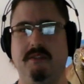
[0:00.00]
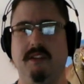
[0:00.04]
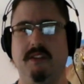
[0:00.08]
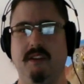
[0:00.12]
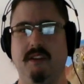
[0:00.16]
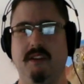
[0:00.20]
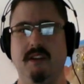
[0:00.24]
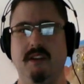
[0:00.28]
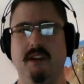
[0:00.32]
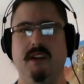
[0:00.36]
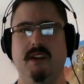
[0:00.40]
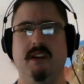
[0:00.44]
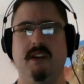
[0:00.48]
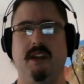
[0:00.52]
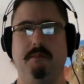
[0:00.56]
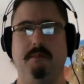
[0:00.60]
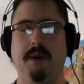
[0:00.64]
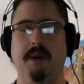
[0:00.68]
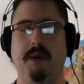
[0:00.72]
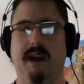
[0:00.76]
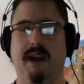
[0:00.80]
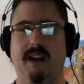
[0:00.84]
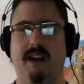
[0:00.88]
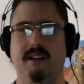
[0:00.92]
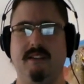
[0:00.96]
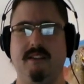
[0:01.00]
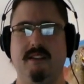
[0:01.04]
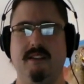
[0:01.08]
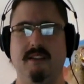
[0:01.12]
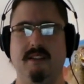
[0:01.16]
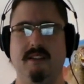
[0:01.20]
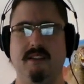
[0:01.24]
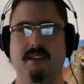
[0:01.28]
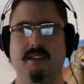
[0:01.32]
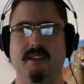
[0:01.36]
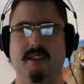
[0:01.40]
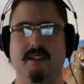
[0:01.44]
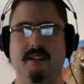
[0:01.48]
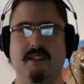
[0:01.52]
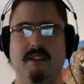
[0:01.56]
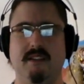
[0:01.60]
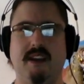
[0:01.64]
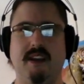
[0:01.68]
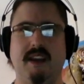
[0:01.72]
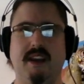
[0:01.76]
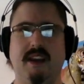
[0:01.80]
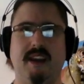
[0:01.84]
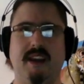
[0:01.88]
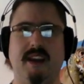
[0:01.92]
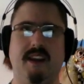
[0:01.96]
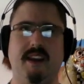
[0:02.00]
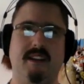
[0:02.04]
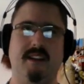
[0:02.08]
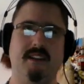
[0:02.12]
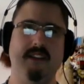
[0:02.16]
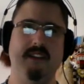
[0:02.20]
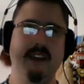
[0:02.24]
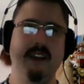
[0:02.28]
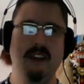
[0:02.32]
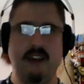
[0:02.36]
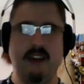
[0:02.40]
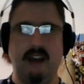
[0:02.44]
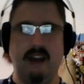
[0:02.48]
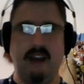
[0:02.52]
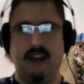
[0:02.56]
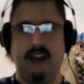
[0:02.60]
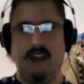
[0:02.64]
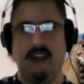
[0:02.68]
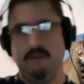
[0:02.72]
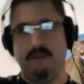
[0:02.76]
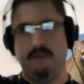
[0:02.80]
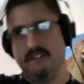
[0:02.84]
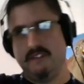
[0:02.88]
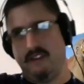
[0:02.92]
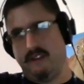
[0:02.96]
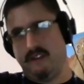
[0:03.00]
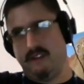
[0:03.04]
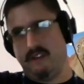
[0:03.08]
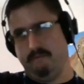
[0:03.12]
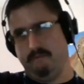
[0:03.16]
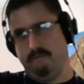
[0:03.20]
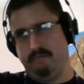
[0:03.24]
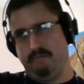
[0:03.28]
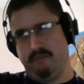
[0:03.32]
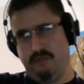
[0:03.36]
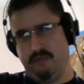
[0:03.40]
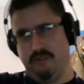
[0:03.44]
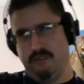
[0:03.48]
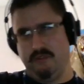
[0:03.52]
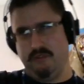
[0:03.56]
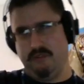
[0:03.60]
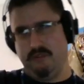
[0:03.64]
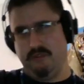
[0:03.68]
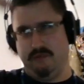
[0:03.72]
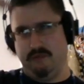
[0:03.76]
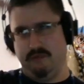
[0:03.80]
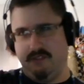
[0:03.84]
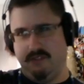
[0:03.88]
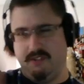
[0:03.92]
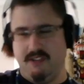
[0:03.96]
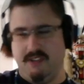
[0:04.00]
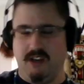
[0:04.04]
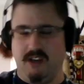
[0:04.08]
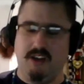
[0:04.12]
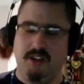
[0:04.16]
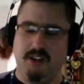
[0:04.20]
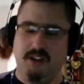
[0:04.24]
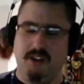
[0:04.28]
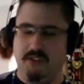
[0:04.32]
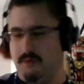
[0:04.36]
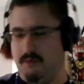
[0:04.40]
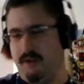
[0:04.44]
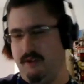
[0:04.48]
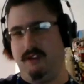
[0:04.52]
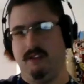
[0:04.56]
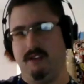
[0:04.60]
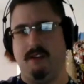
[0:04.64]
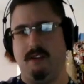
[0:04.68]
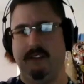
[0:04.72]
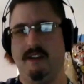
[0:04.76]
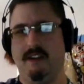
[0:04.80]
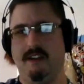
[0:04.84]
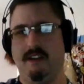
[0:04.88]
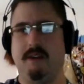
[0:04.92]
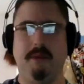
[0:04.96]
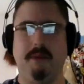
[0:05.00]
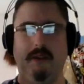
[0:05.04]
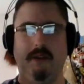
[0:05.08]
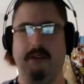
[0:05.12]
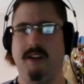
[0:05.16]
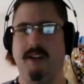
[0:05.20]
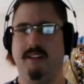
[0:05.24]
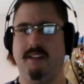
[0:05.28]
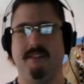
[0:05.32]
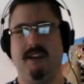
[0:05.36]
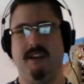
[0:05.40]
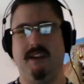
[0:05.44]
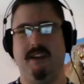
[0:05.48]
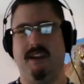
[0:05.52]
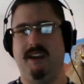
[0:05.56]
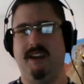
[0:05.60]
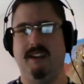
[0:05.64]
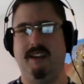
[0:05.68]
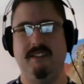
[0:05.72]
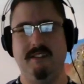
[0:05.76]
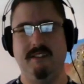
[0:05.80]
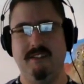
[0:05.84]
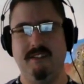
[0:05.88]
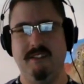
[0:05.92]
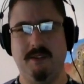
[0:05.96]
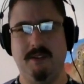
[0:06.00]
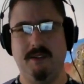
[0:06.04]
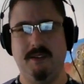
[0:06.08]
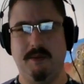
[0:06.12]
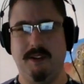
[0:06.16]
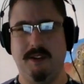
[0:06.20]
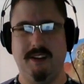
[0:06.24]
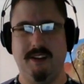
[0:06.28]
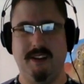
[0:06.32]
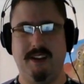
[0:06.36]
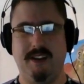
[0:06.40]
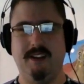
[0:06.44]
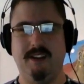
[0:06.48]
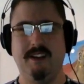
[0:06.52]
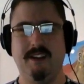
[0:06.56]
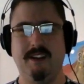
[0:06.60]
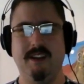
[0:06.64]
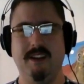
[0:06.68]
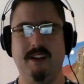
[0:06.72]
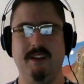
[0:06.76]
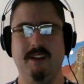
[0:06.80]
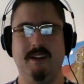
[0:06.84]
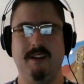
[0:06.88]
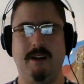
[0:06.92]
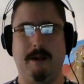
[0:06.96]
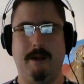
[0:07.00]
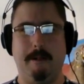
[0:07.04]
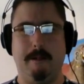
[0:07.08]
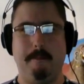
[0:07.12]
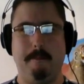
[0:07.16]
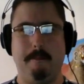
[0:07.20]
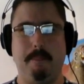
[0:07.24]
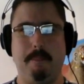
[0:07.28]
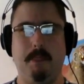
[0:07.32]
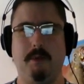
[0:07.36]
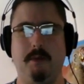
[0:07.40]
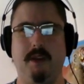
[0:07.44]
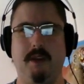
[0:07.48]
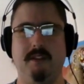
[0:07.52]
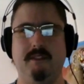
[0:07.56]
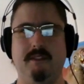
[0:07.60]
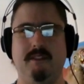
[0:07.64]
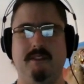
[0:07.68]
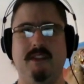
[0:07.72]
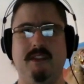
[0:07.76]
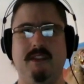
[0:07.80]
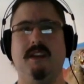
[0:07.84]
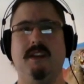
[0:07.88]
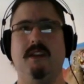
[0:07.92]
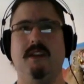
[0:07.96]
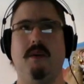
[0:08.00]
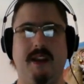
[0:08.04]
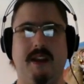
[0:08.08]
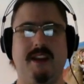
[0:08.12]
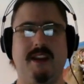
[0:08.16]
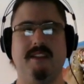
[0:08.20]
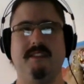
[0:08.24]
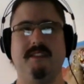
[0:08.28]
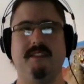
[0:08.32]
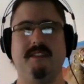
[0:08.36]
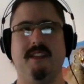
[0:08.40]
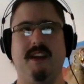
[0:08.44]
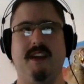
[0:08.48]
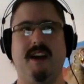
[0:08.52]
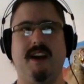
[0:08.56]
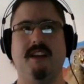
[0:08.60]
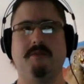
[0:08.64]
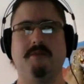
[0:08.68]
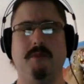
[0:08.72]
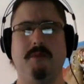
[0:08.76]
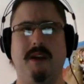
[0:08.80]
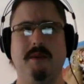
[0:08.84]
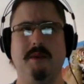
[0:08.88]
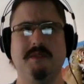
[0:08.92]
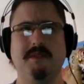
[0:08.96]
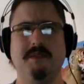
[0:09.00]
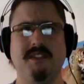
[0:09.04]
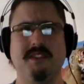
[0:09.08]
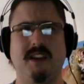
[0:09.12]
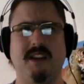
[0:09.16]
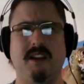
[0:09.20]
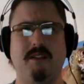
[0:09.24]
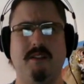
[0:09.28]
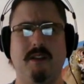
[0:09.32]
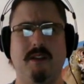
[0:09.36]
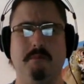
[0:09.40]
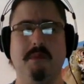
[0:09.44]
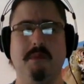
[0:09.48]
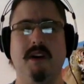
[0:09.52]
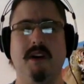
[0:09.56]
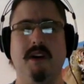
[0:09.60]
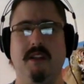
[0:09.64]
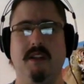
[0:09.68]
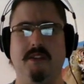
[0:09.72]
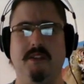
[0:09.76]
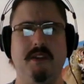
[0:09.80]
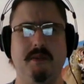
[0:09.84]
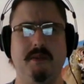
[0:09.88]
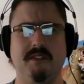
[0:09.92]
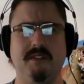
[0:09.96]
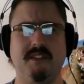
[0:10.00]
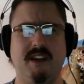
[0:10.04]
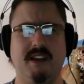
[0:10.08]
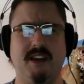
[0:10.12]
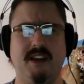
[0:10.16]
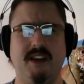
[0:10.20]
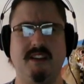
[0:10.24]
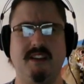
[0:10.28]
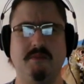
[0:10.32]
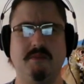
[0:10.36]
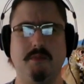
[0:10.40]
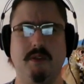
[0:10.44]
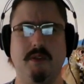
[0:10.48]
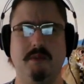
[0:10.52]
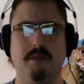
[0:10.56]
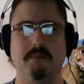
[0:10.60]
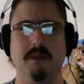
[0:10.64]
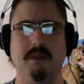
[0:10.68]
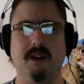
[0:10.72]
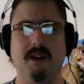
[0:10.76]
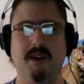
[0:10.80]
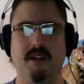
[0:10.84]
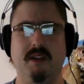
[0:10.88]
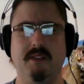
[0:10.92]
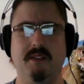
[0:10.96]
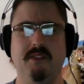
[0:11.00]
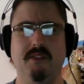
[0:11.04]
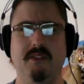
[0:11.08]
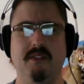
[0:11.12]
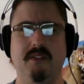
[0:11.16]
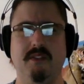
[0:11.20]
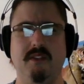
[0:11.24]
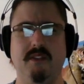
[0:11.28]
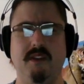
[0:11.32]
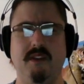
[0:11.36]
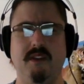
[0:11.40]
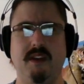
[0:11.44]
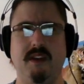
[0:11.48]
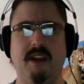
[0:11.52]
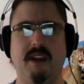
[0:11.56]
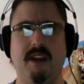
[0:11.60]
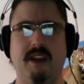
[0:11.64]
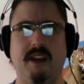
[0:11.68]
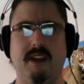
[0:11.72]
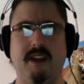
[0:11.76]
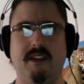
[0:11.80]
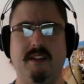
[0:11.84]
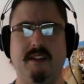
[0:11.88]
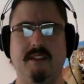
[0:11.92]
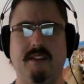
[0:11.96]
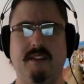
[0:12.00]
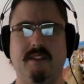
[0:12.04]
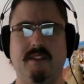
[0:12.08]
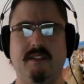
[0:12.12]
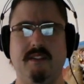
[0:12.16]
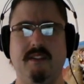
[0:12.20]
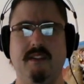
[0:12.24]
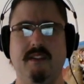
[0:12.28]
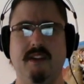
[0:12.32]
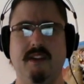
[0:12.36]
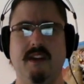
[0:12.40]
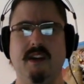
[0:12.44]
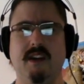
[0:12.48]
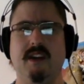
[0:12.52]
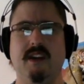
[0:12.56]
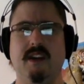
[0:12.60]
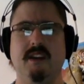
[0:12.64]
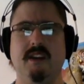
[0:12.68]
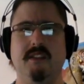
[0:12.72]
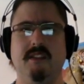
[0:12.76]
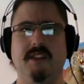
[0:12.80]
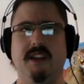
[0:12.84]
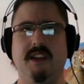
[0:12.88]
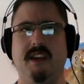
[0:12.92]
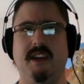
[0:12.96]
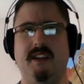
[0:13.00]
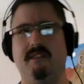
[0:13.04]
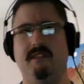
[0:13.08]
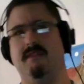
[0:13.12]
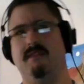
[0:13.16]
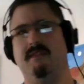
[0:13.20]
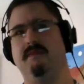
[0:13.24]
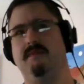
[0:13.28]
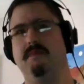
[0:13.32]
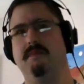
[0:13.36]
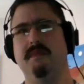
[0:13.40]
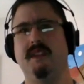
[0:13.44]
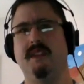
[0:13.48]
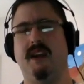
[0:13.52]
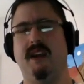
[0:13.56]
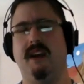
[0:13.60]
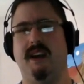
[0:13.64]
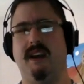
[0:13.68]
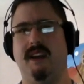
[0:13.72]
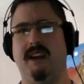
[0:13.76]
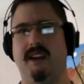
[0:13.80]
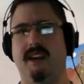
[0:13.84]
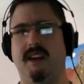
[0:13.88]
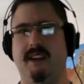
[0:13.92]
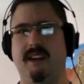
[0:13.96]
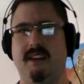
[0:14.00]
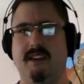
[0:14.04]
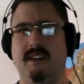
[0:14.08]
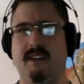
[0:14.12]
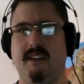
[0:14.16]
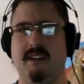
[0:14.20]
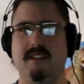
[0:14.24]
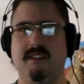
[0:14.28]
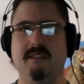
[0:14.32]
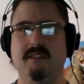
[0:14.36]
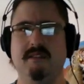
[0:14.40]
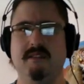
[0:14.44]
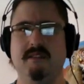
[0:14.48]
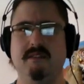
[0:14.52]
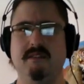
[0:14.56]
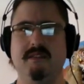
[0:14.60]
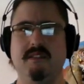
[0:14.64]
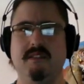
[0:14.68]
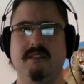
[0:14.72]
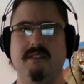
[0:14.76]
the impact, and I was like bruised all the way down my right side. And when I got to the hospital, I was there a month. I was in the hospital a month, and then I